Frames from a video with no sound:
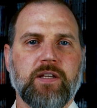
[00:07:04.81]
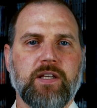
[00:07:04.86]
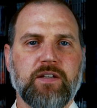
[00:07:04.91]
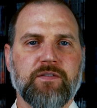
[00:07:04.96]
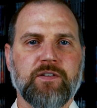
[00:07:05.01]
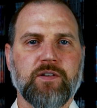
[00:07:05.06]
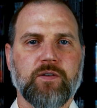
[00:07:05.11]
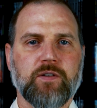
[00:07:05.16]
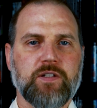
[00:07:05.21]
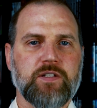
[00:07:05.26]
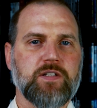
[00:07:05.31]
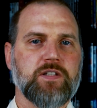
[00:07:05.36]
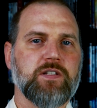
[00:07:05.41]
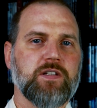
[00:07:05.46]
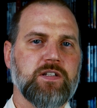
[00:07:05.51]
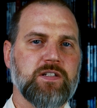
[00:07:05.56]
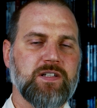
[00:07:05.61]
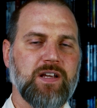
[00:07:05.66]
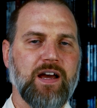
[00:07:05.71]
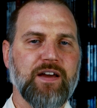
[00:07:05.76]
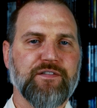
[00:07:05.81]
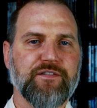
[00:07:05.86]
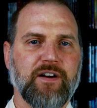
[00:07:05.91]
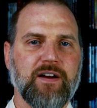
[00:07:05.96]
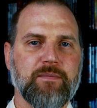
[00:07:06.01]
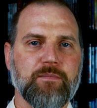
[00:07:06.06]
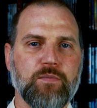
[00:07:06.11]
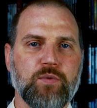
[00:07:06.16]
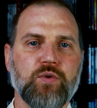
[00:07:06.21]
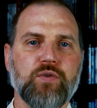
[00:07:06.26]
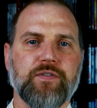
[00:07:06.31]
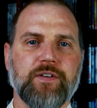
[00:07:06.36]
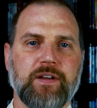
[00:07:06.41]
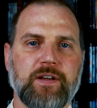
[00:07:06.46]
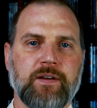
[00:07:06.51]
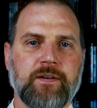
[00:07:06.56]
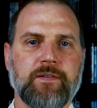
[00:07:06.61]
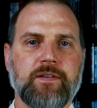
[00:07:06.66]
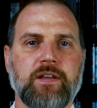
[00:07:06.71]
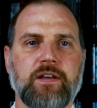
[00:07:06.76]
even though this is a sci-fi
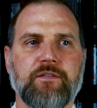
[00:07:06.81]
movie,